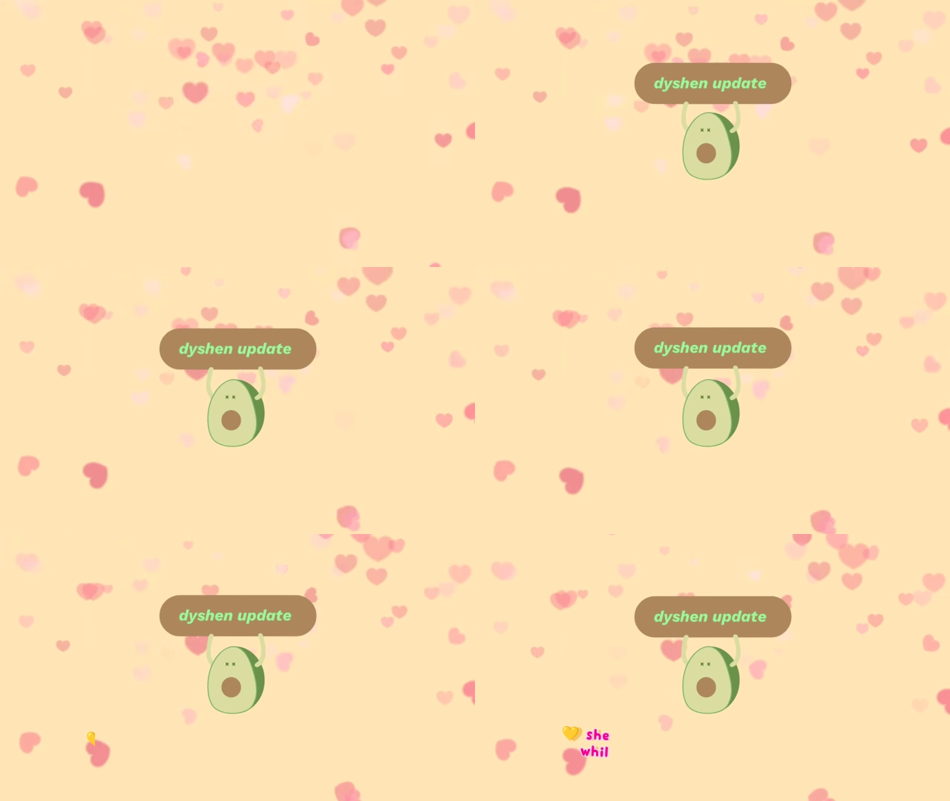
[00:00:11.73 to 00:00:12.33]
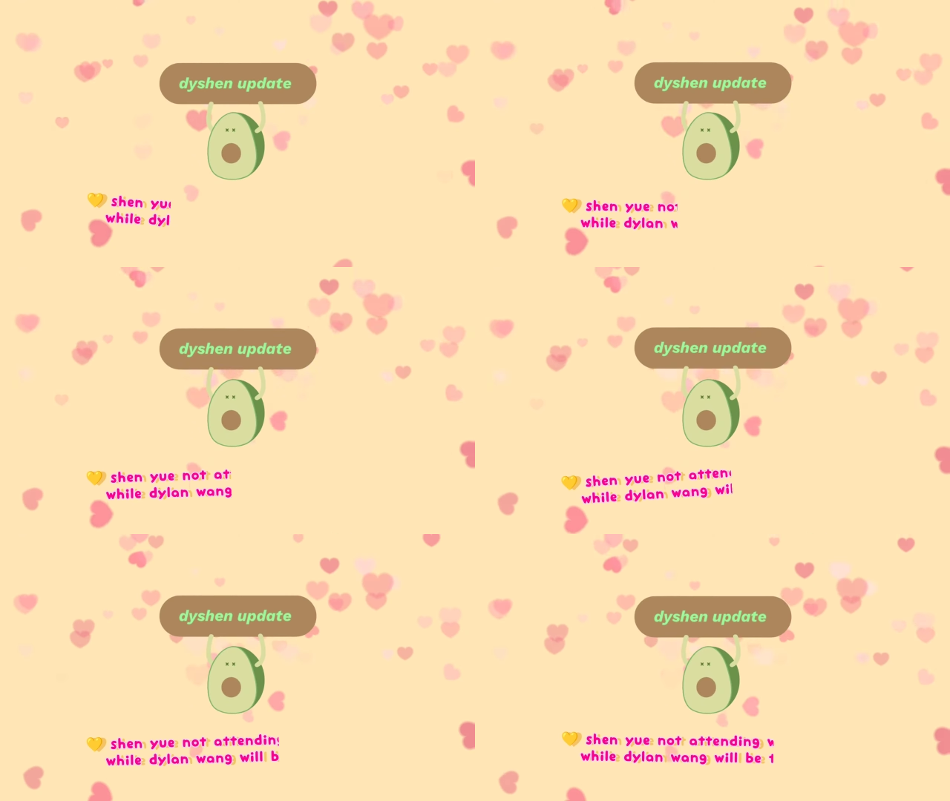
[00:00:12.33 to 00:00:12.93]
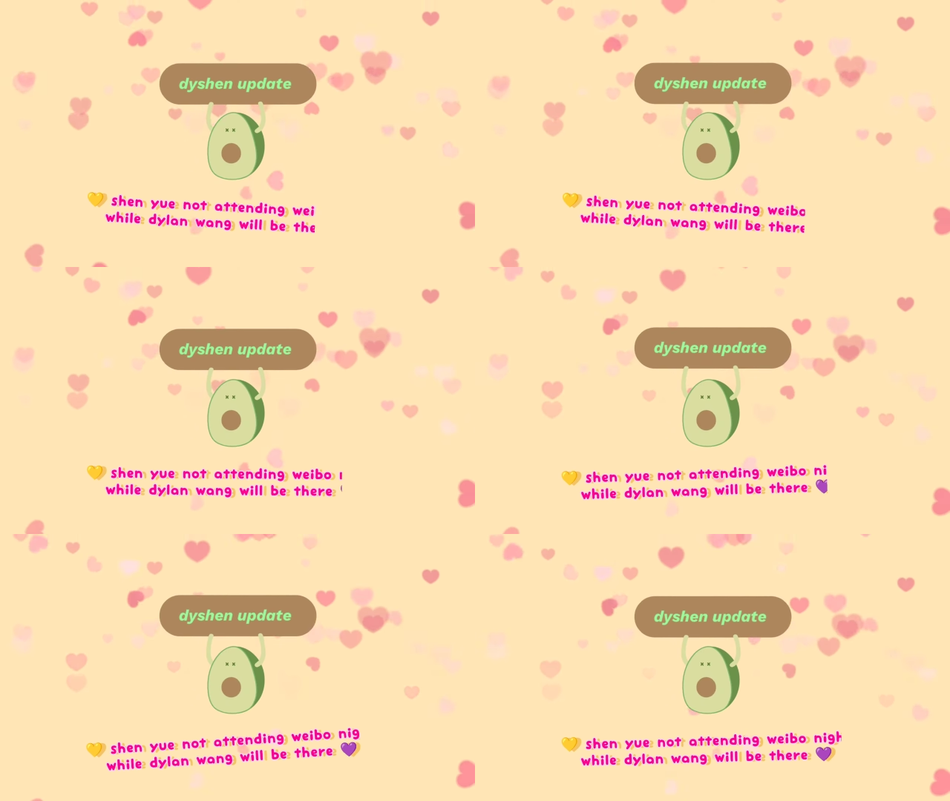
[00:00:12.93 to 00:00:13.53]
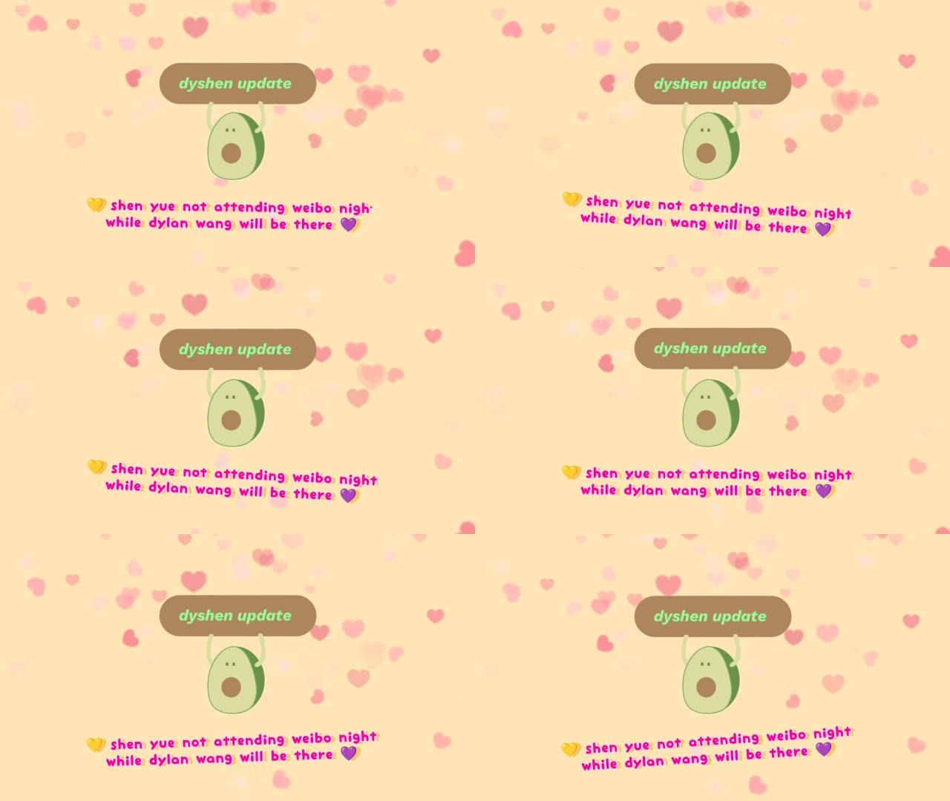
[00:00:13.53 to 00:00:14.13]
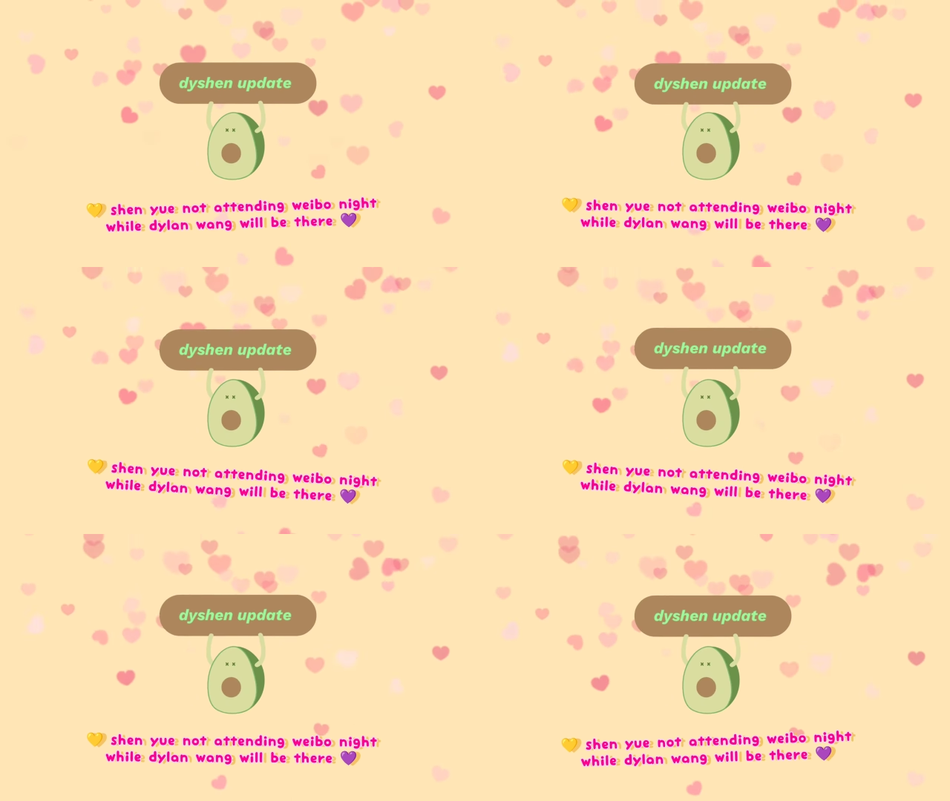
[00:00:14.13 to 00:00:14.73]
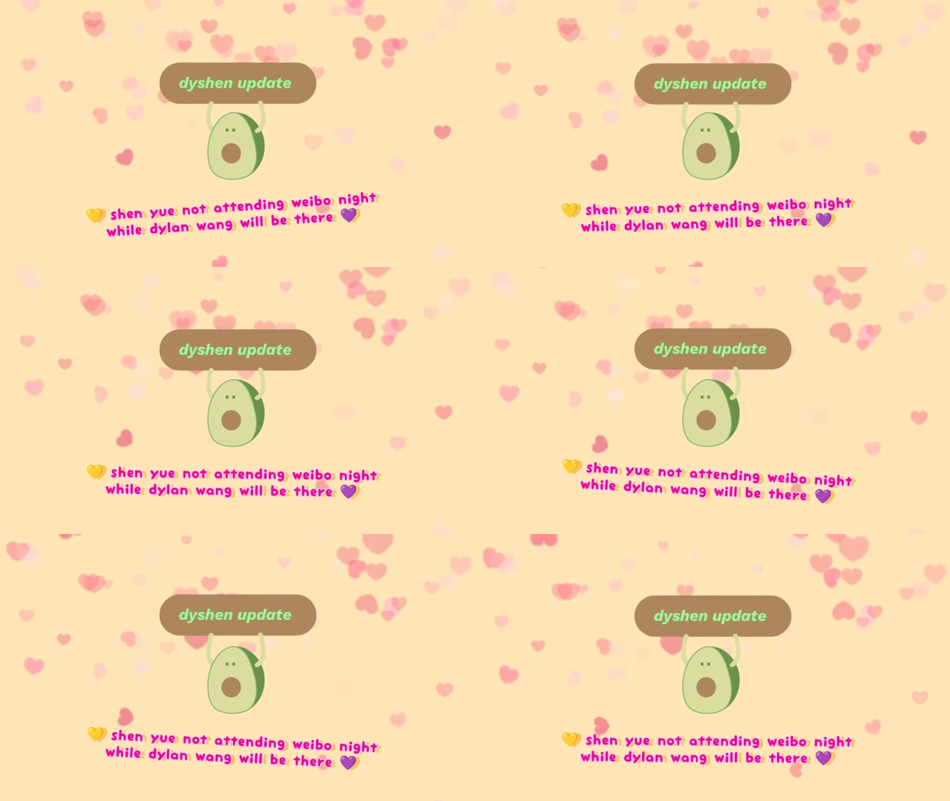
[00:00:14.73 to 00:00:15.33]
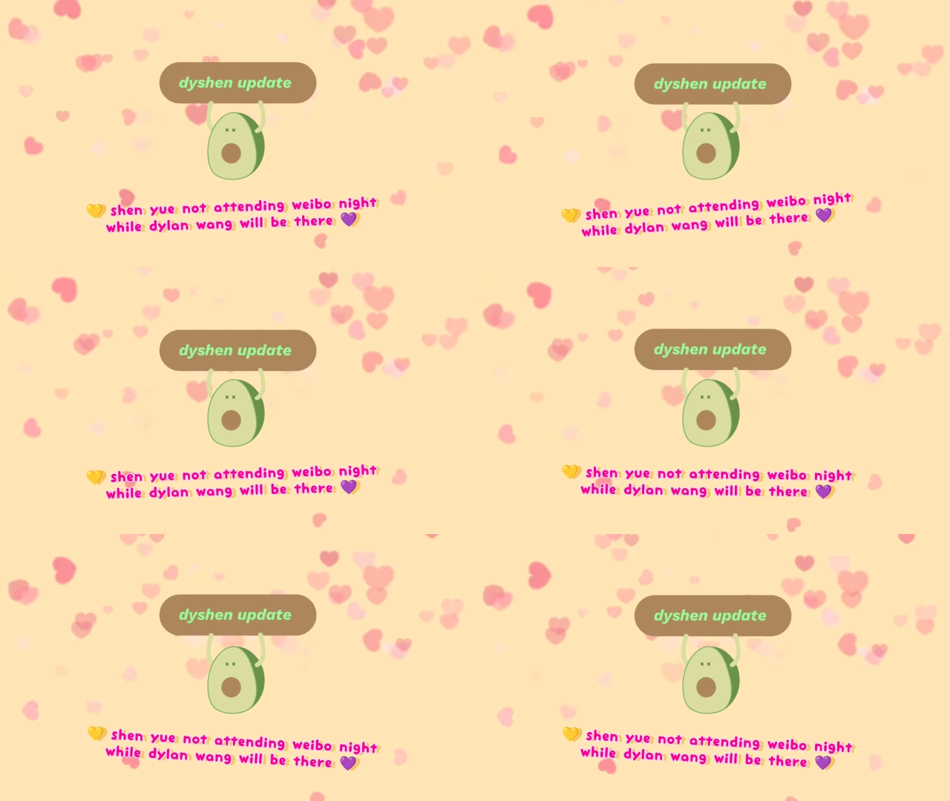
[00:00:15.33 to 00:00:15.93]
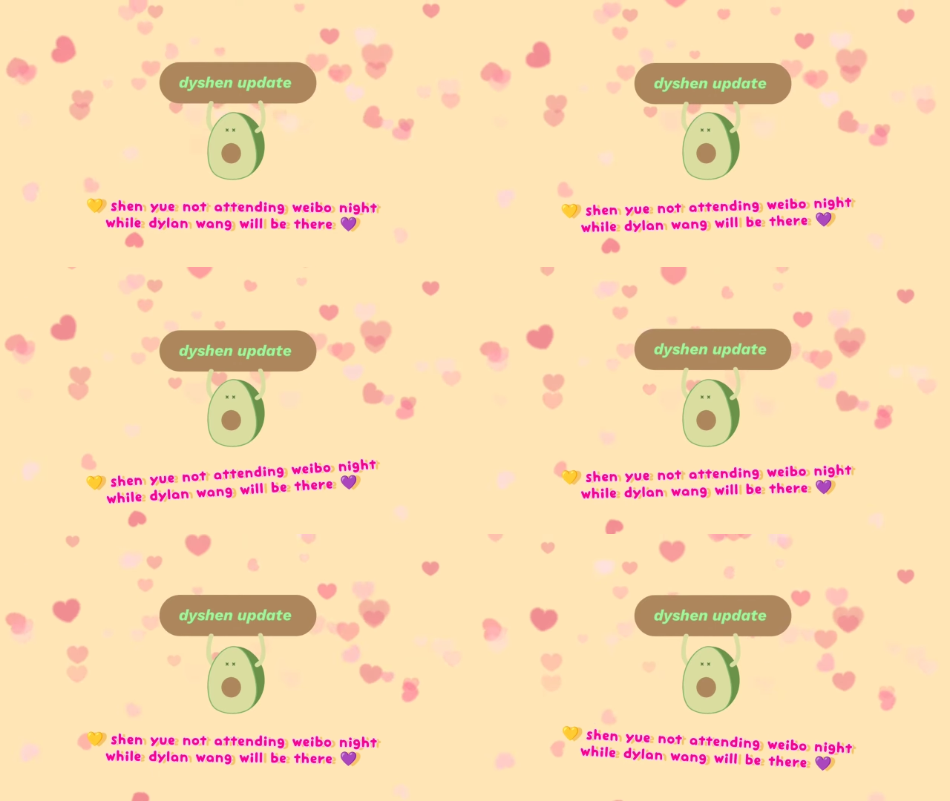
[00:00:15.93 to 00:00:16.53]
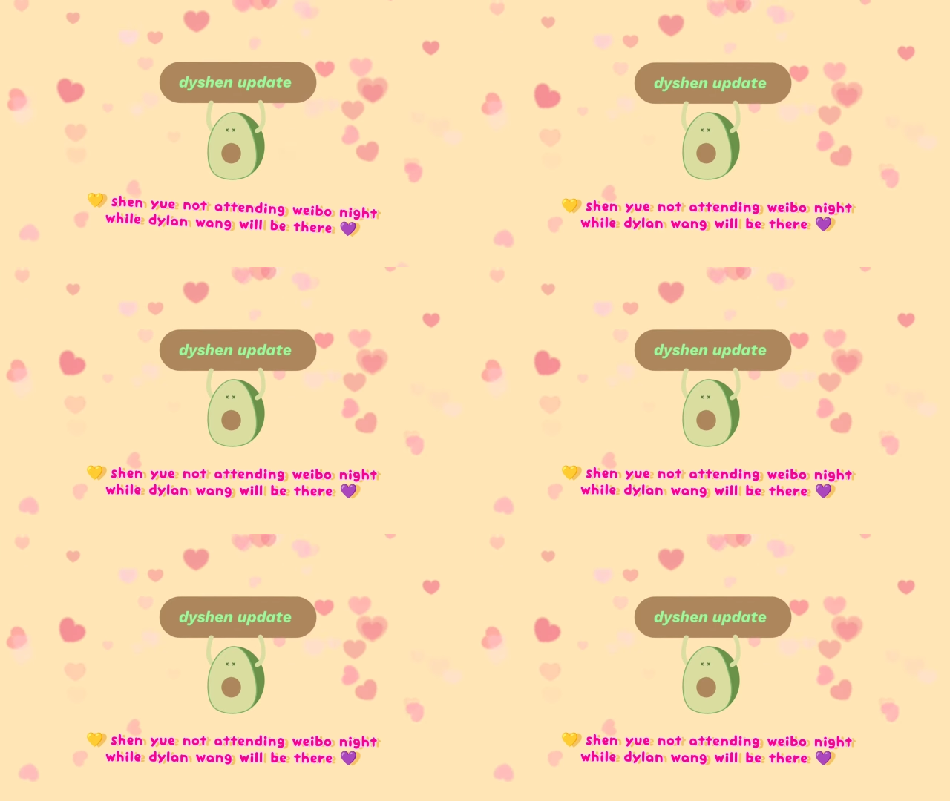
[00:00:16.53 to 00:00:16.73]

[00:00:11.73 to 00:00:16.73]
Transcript: Nobody's mouth can be seen.